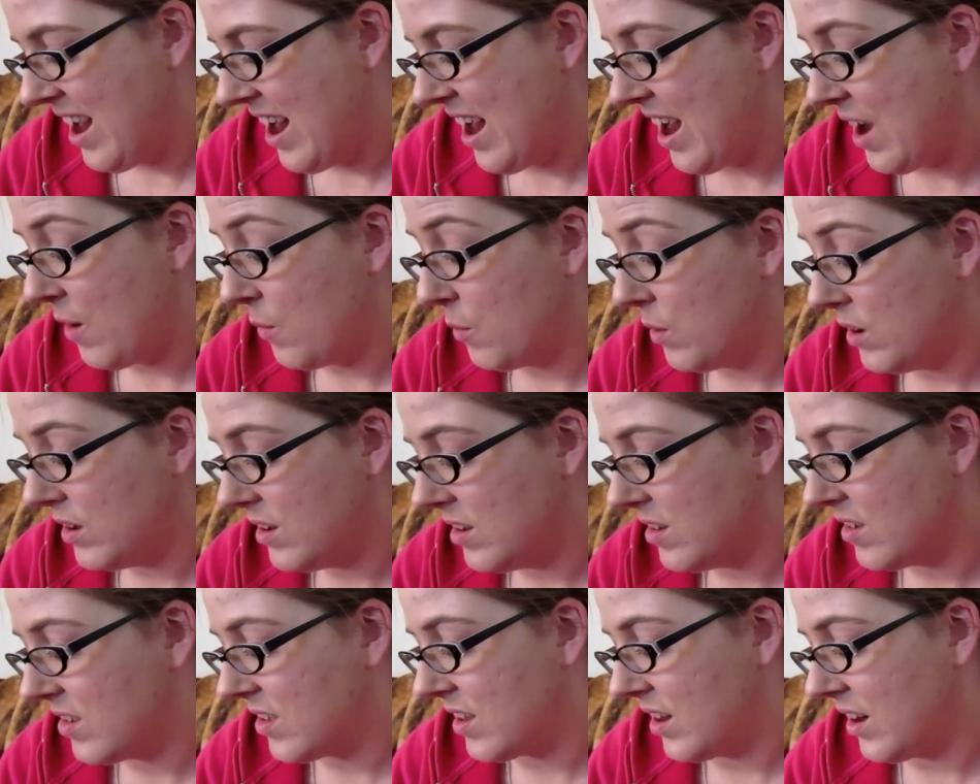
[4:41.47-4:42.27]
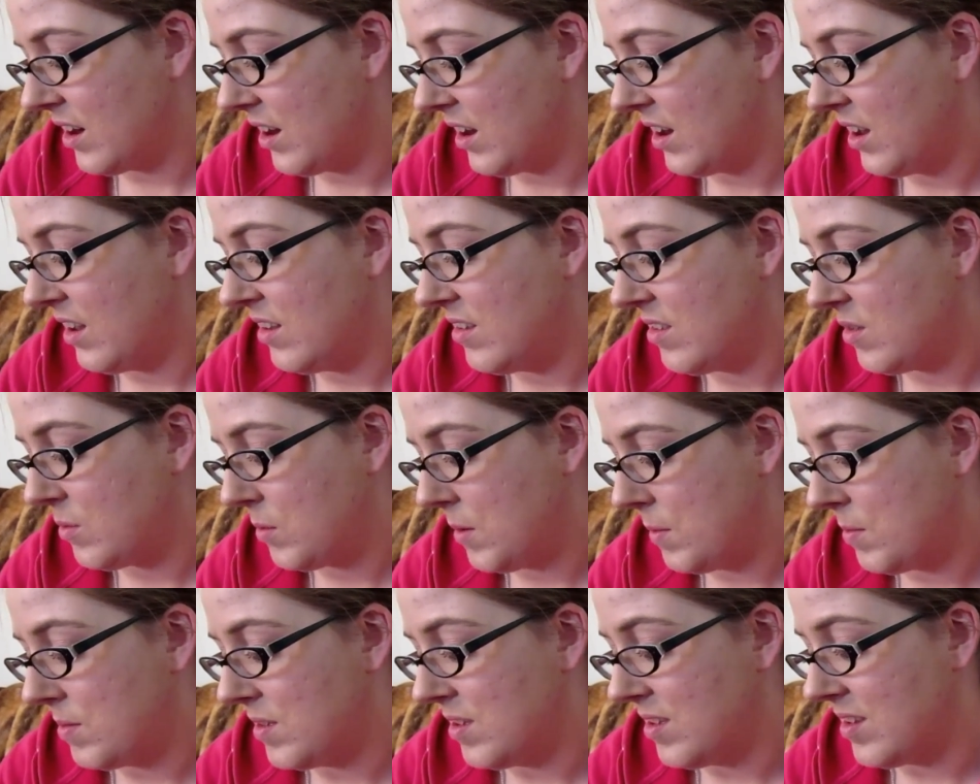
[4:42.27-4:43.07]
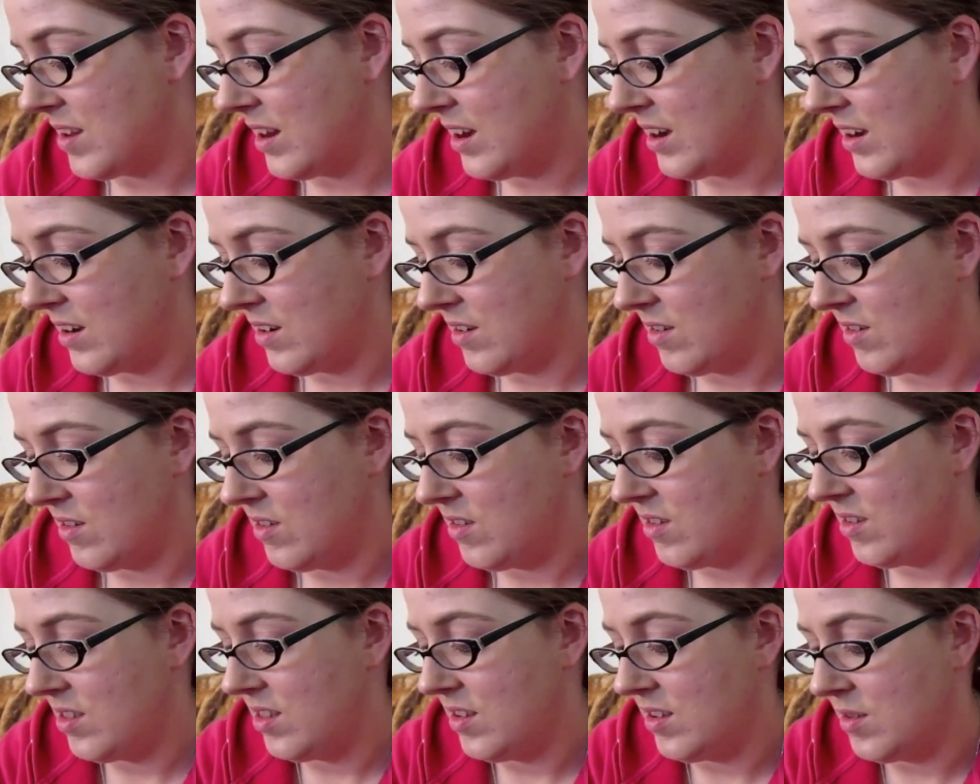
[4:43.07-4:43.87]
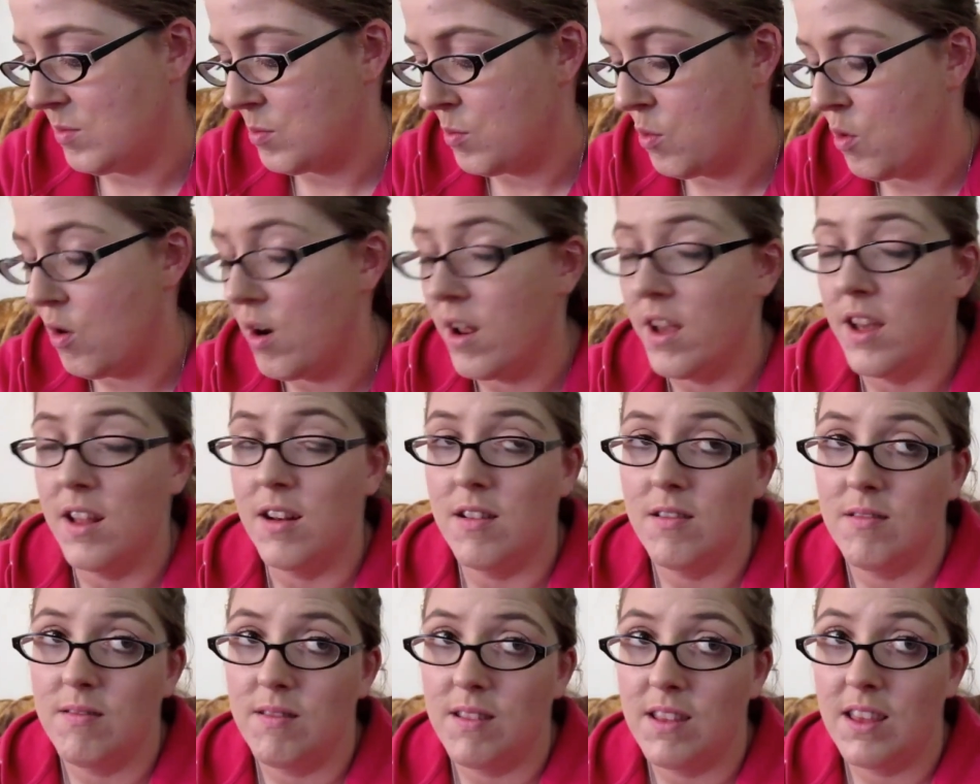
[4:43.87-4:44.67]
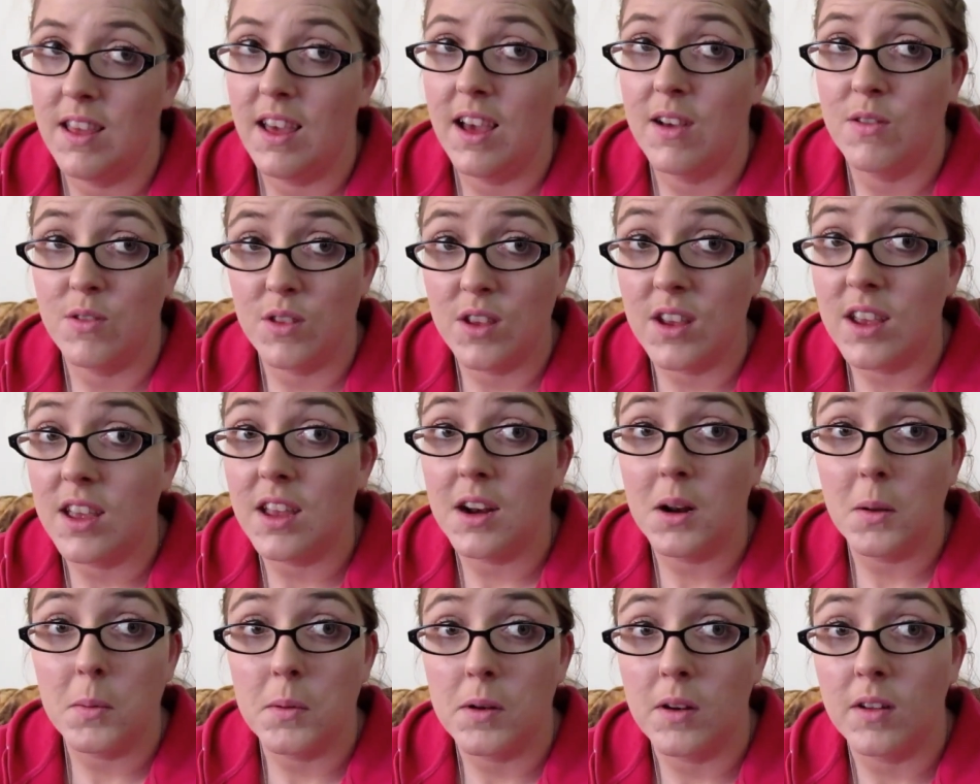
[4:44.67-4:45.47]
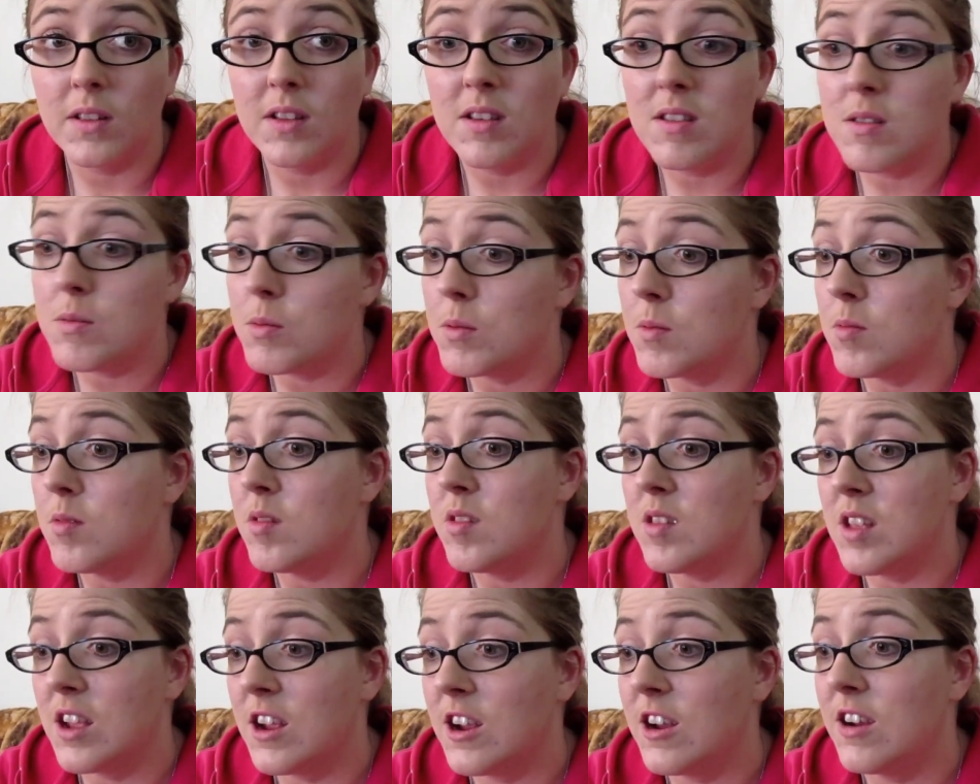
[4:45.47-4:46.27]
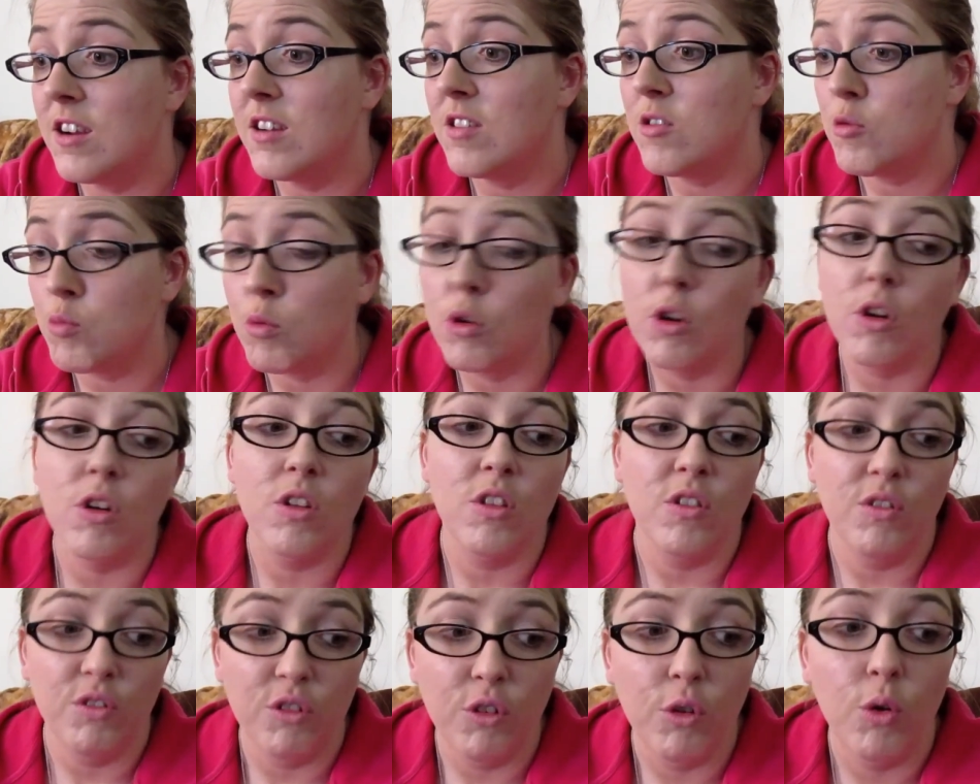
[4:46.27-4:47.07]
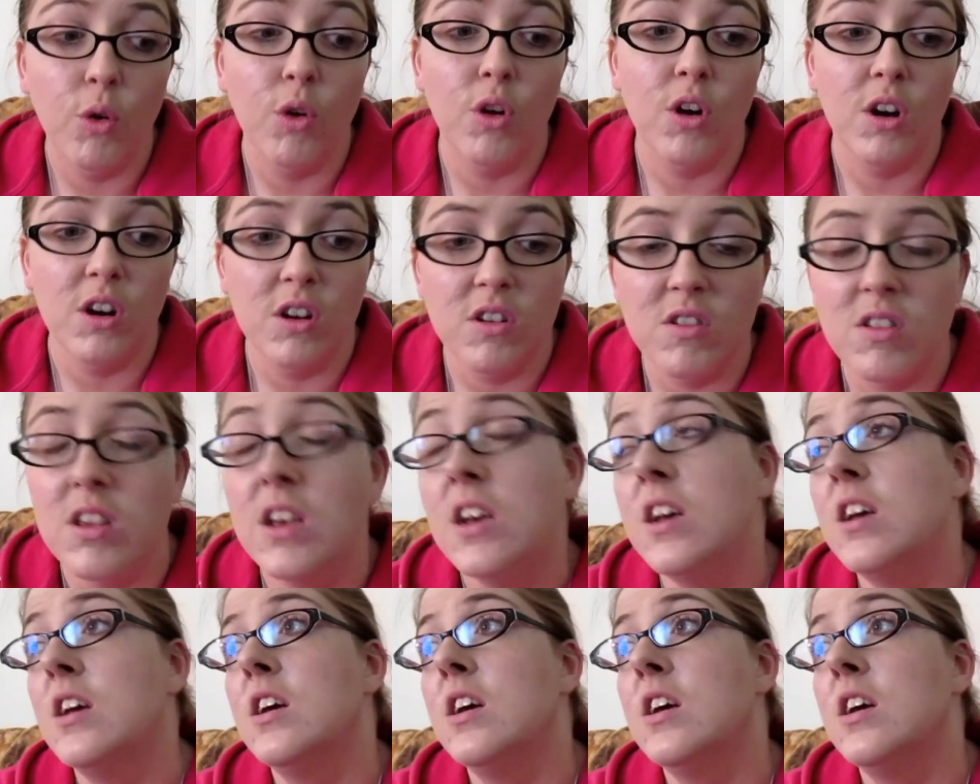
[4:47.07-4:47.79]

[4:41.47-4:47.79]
I was going to sweep the stairs this morning. I was going to get up early, sweep the stairs, work on the floors,